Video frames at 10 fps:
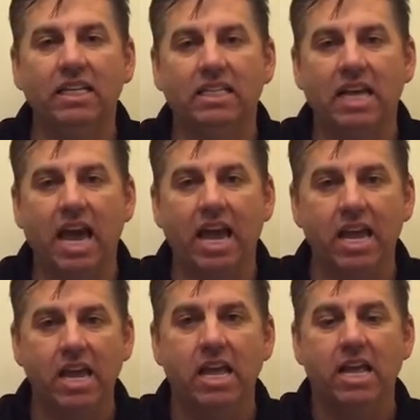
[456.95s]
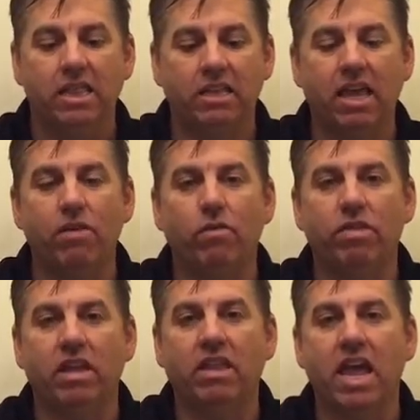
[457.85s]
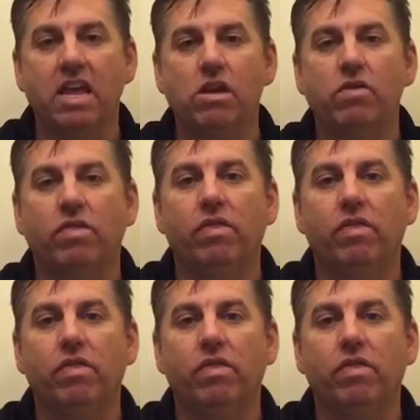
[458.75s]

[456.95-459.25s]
say that they